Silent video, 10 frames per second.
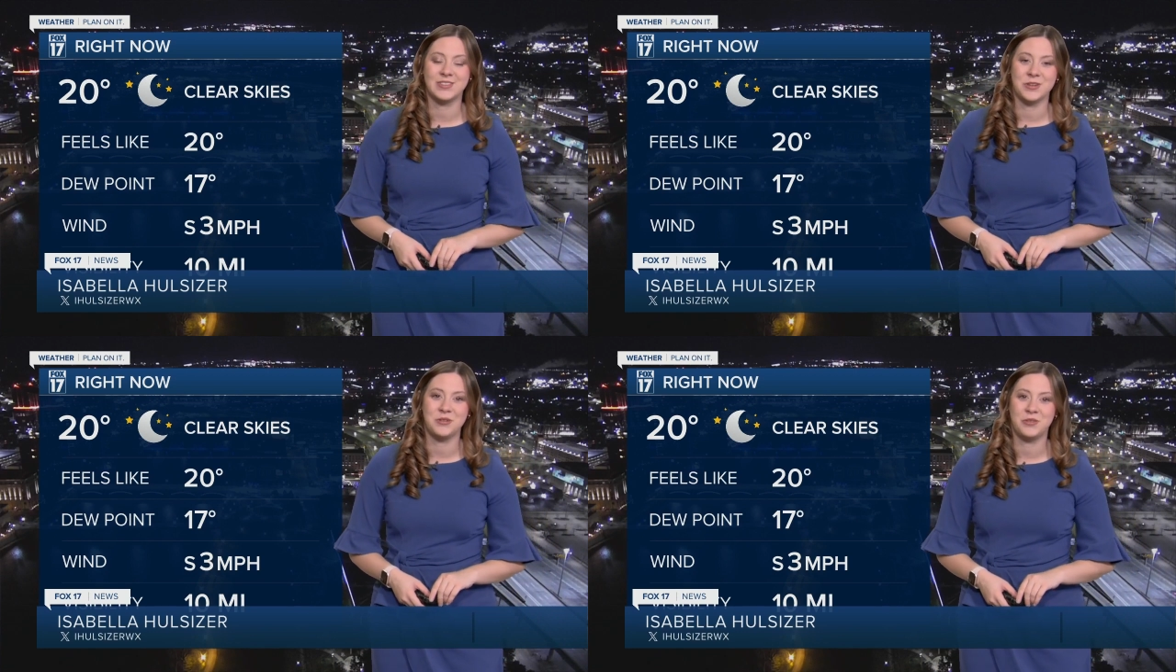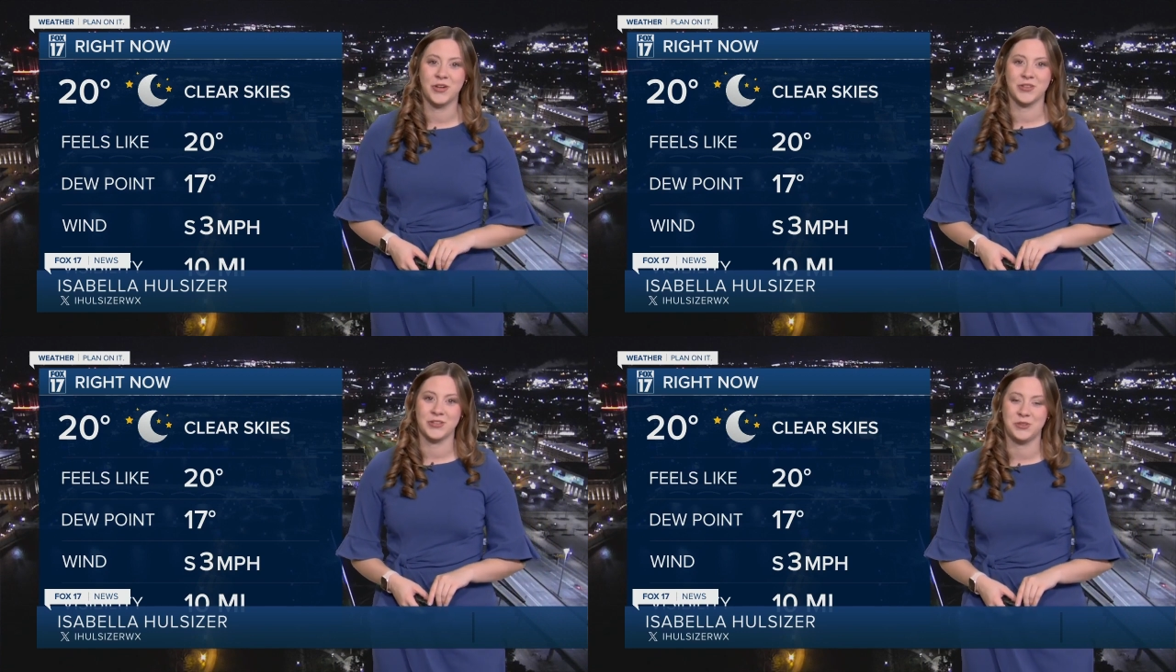so
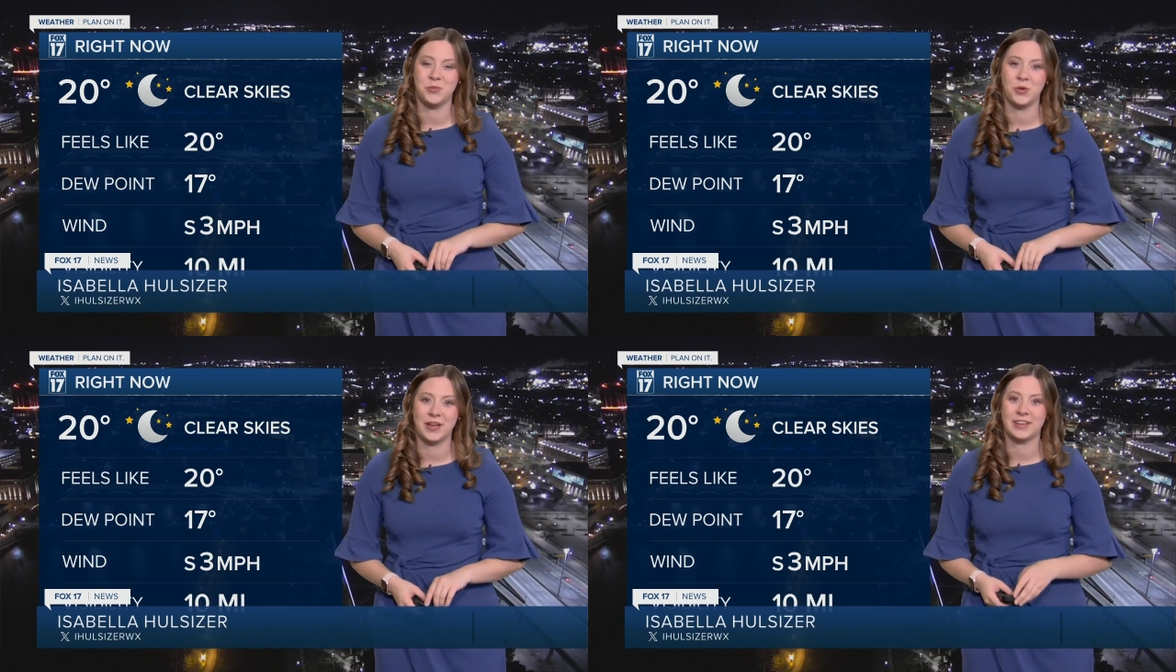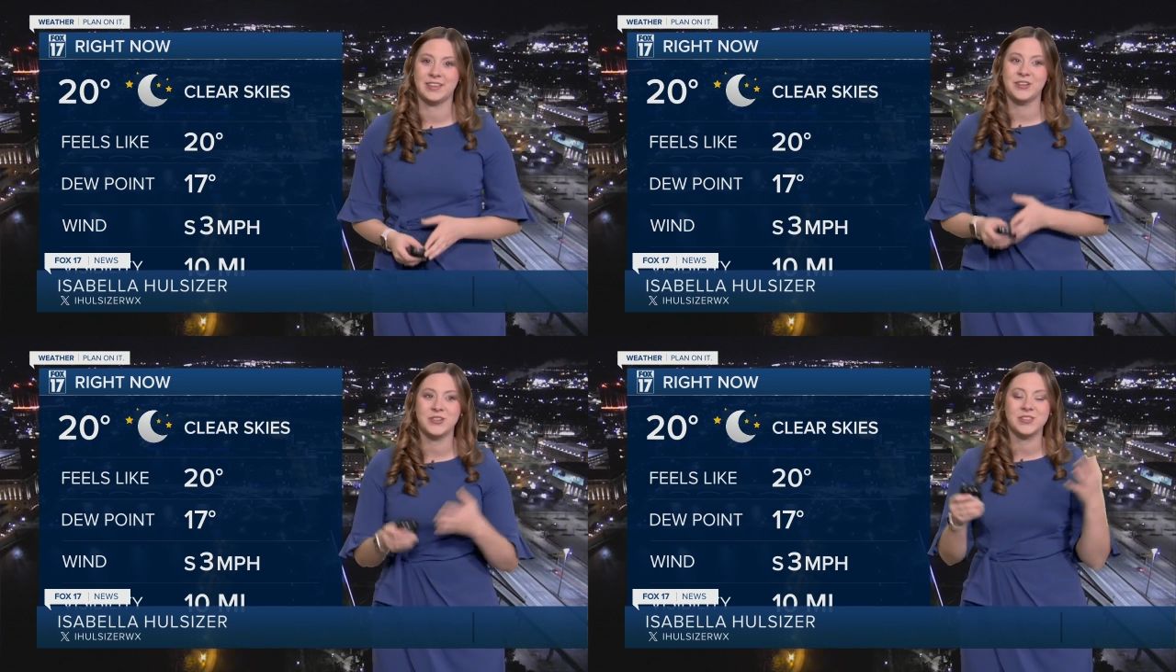far this morning,
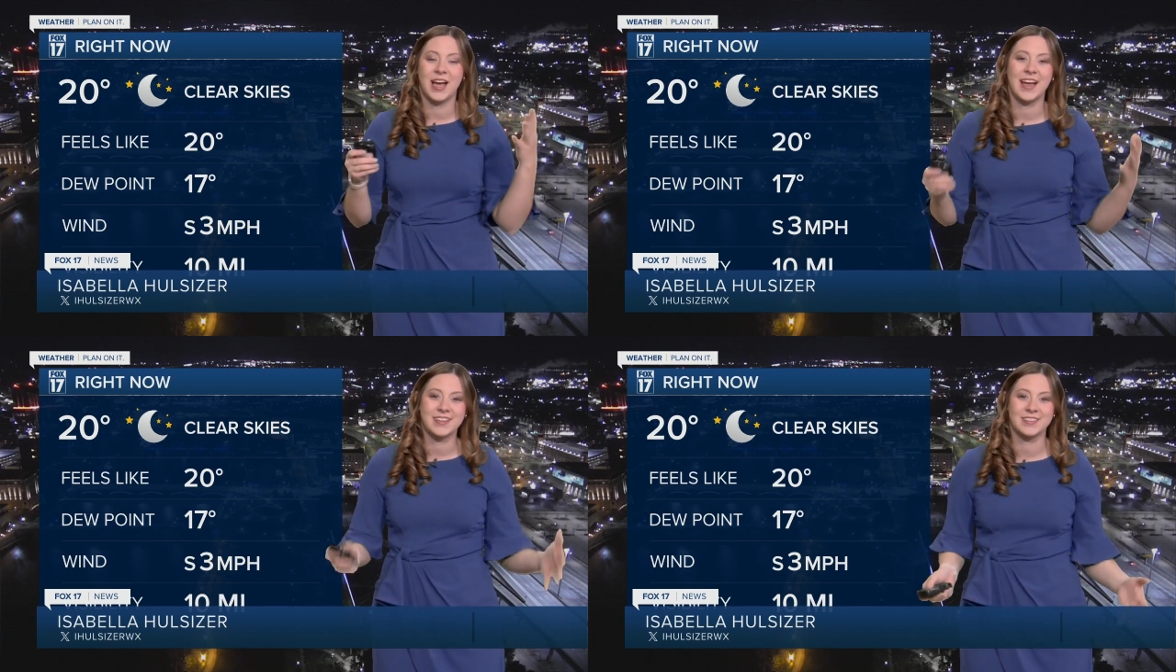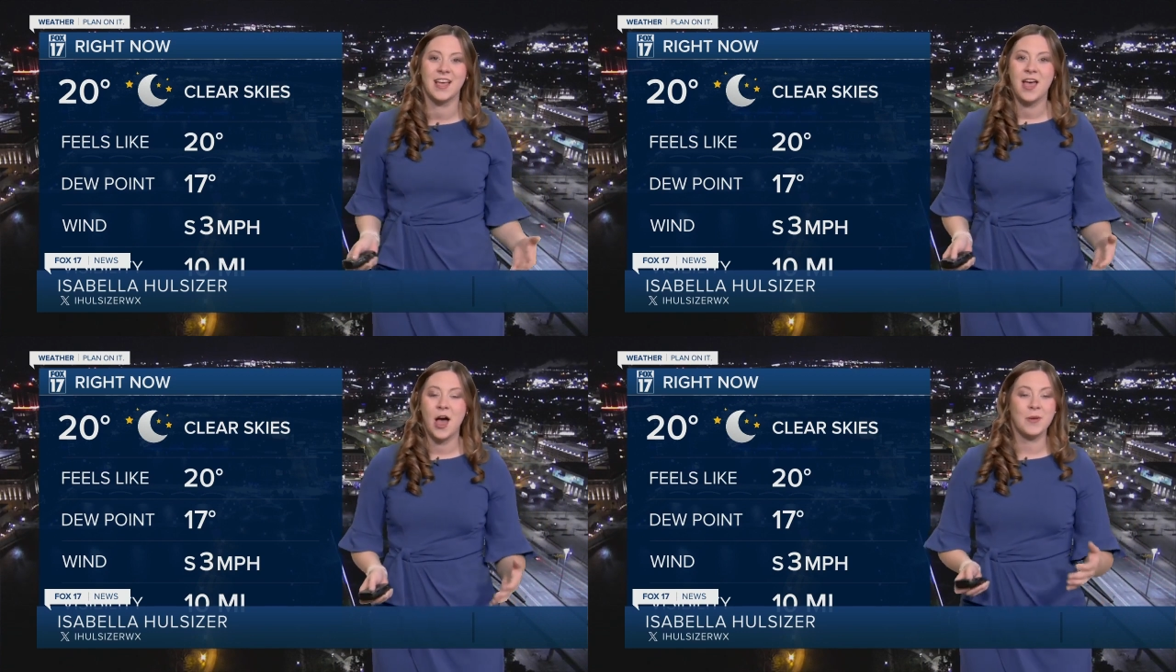clear skies
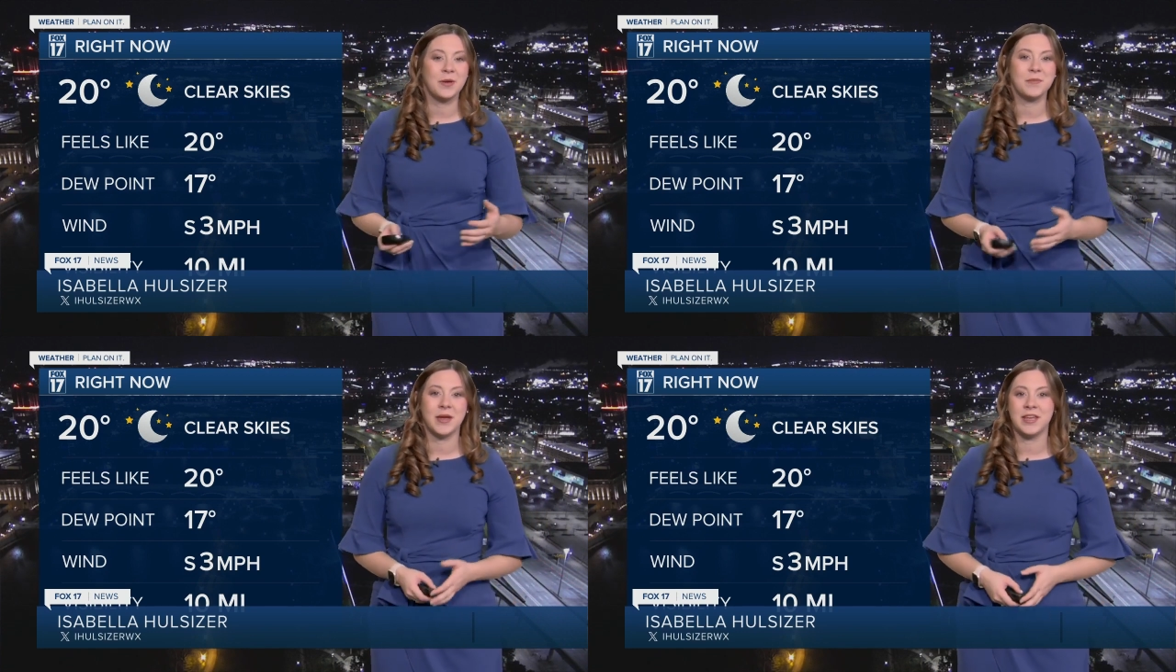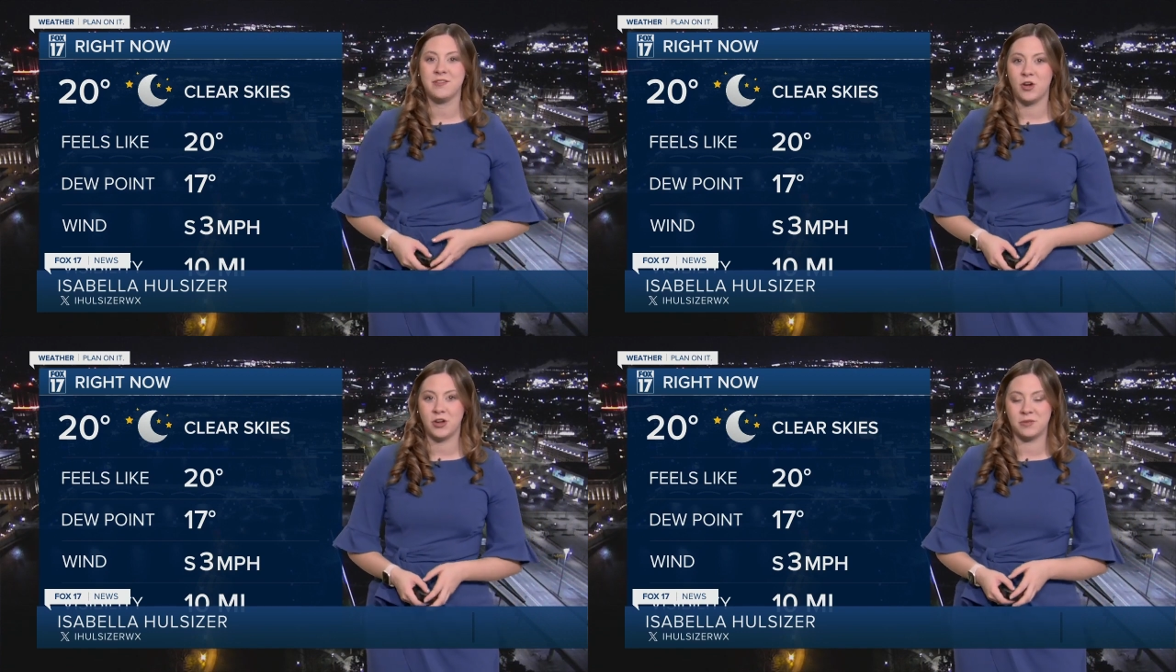among many
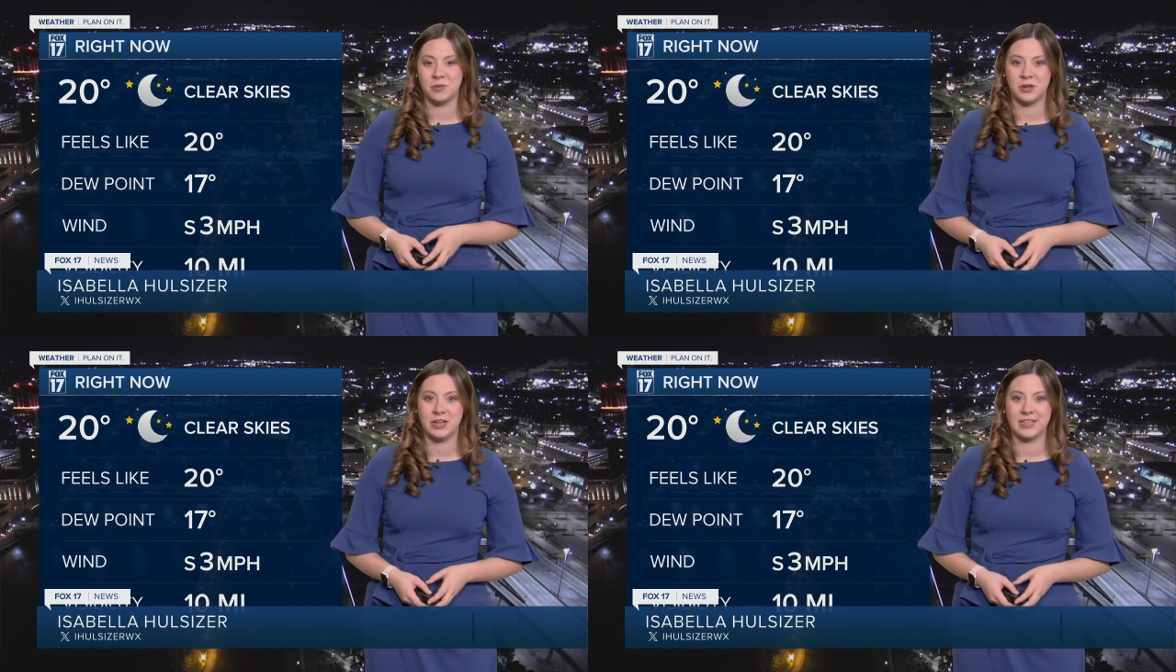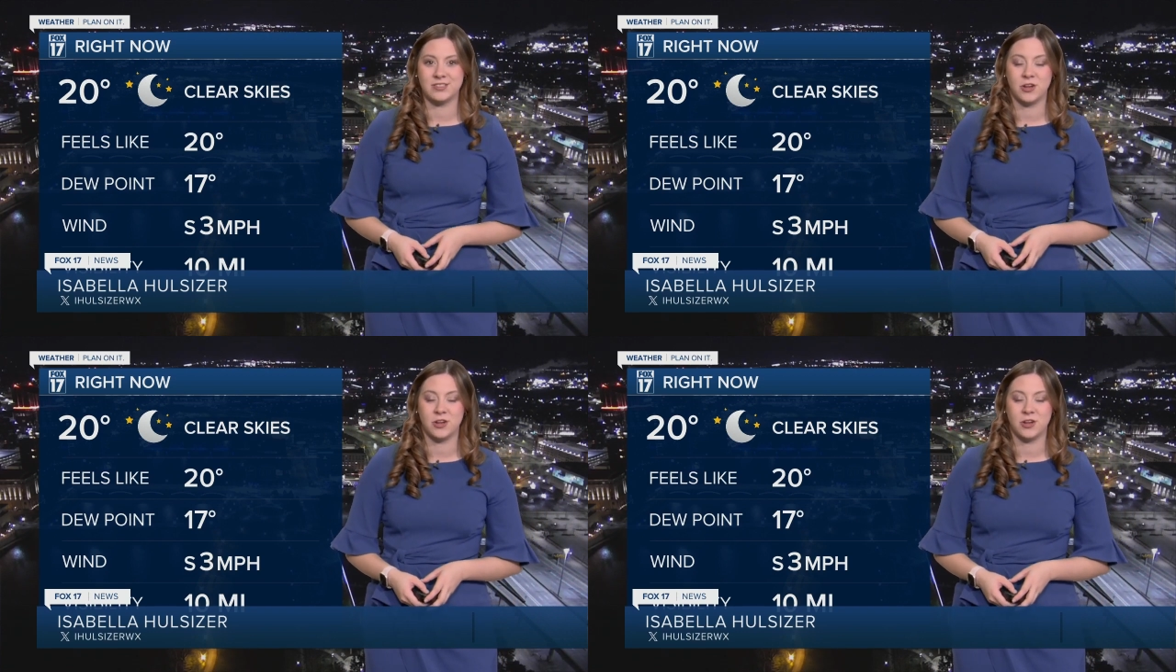of our communities.